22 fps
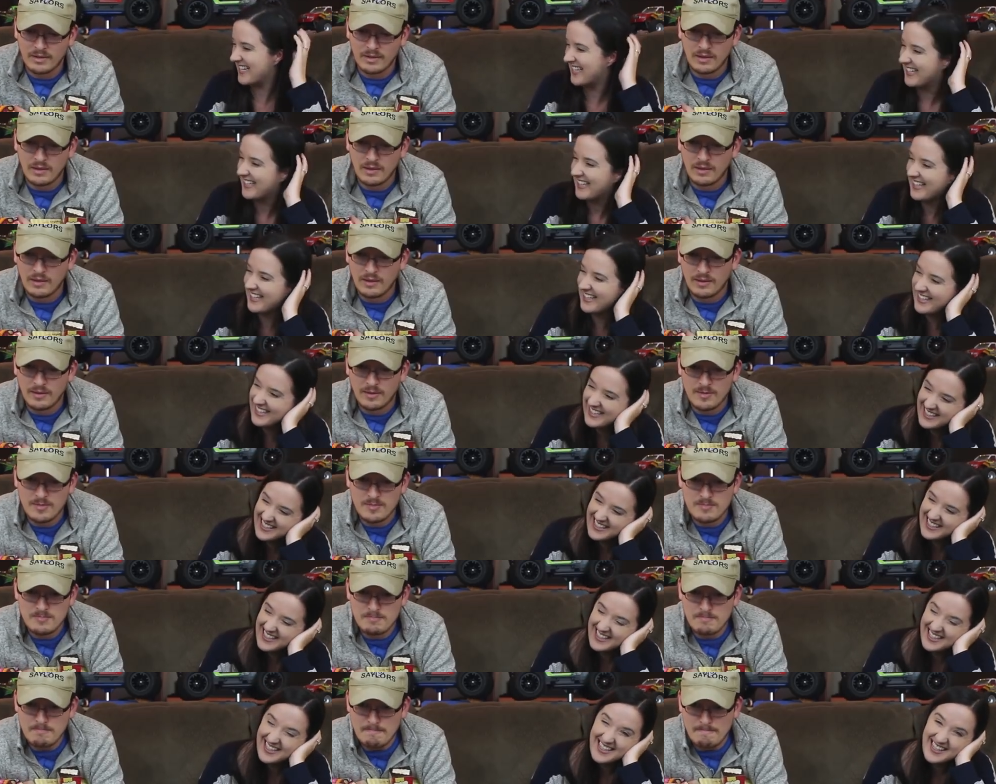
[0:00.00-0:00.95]

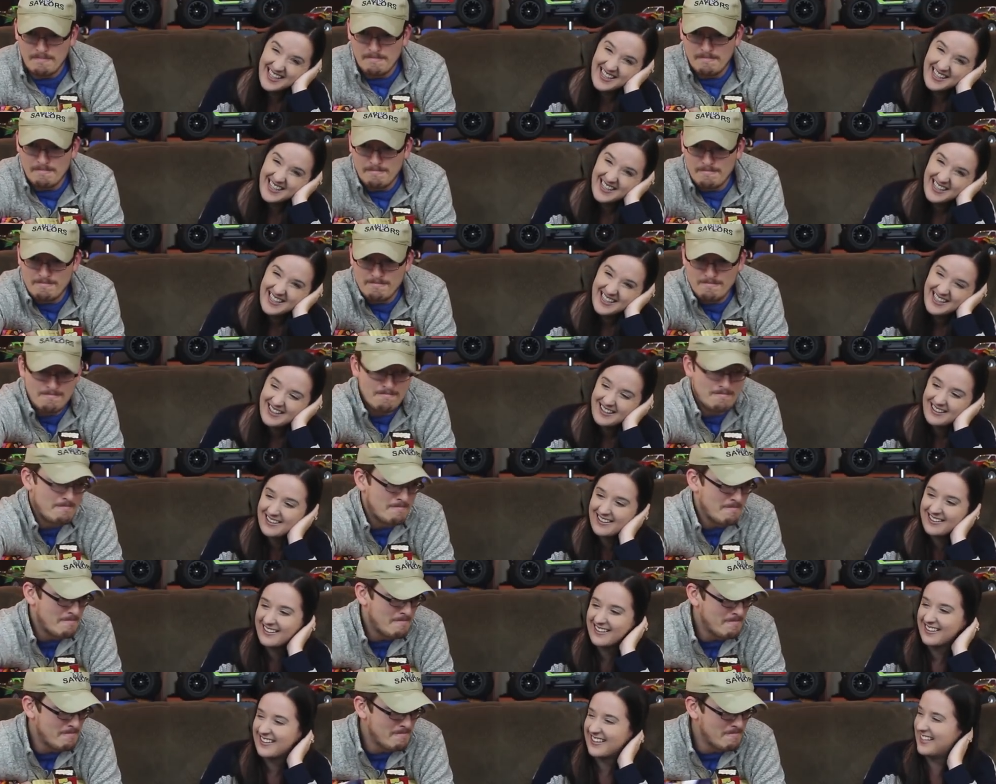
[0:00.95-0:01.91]

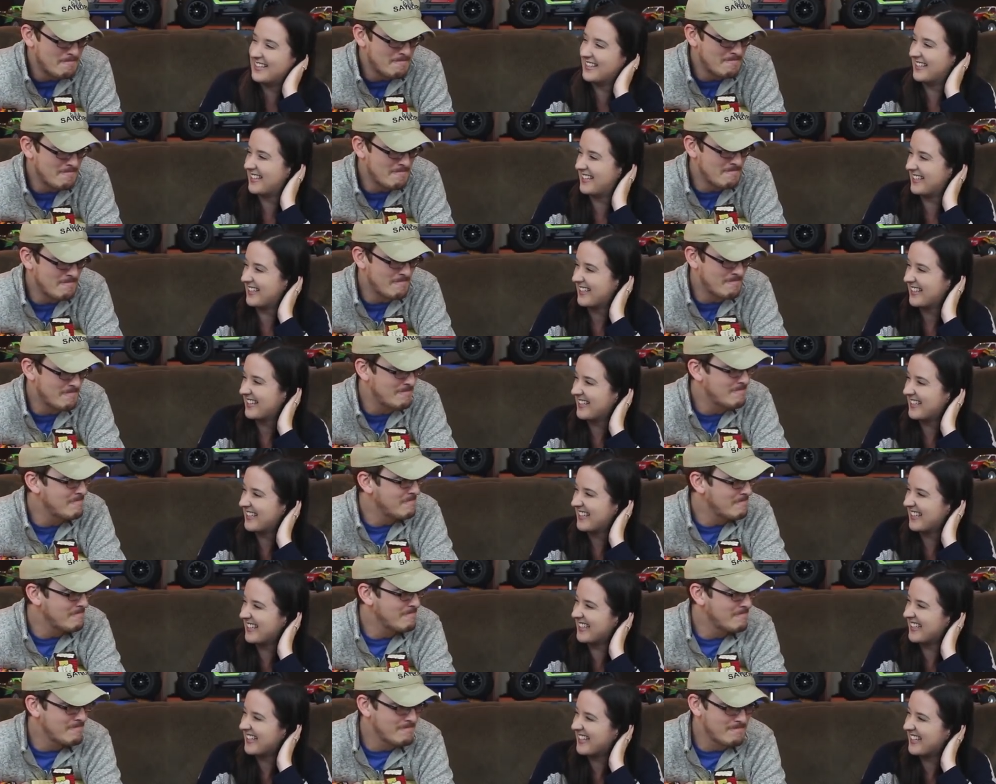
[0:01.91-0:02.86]

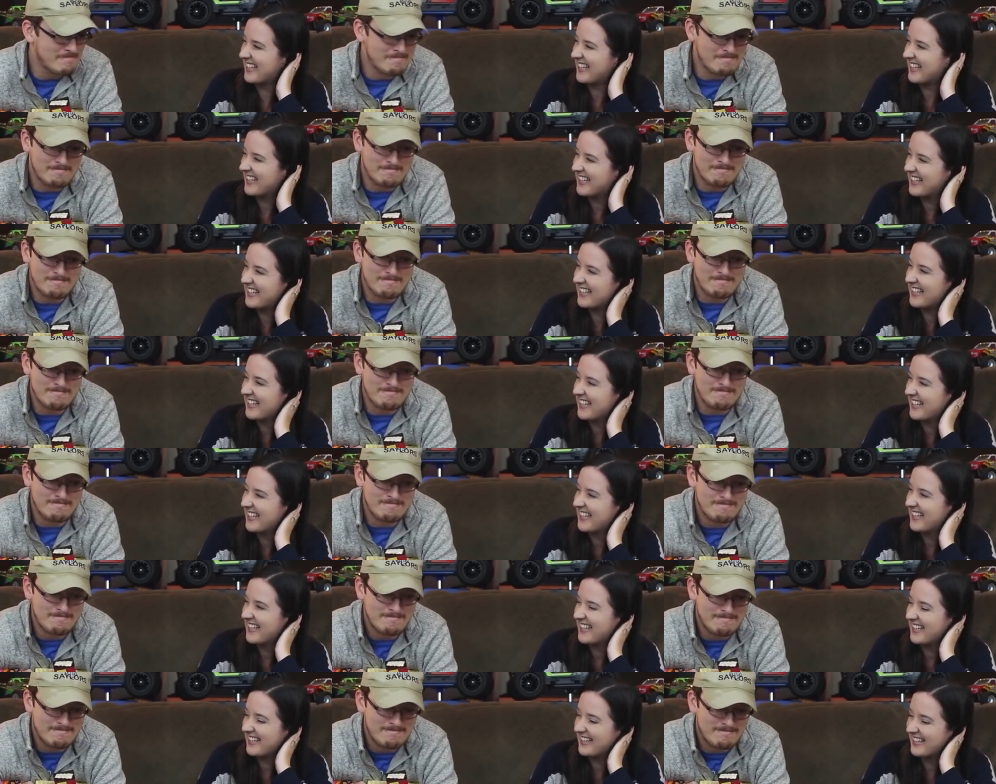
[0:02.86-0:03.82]

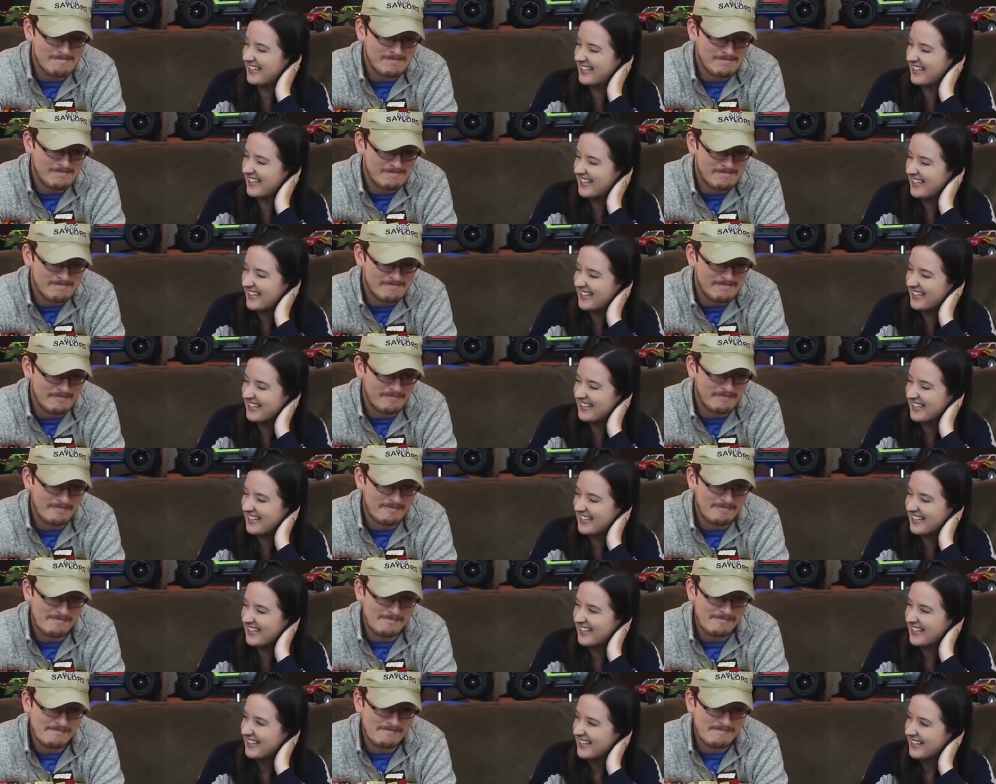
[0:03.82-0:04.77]

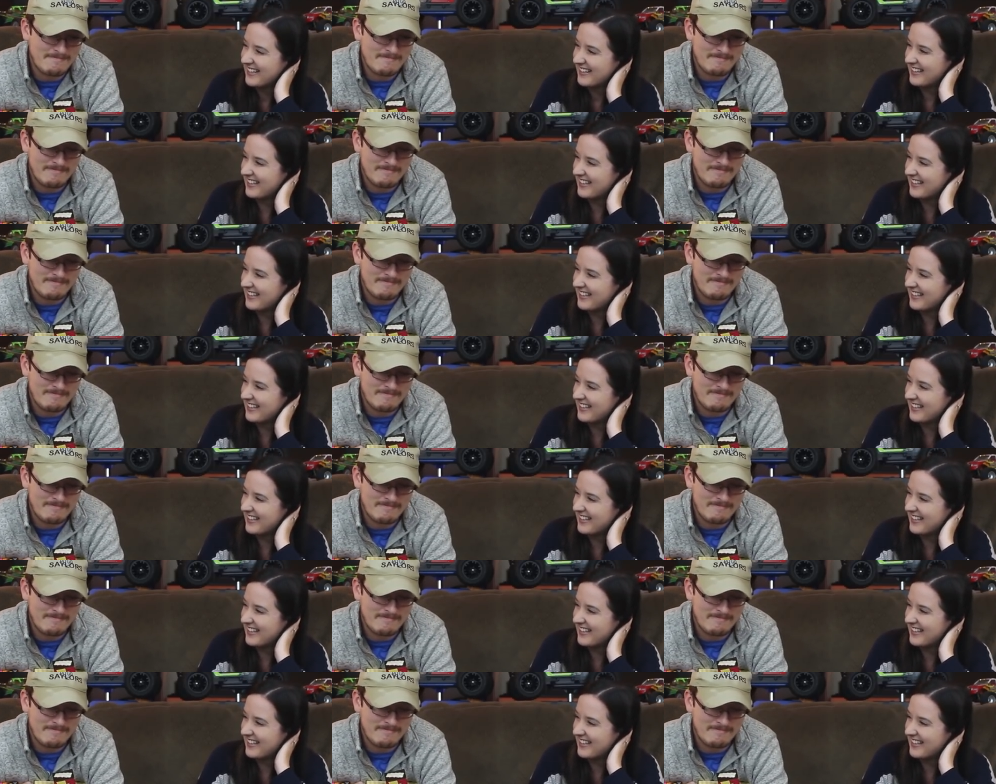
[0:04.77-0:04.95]
No one is speaking in this clip.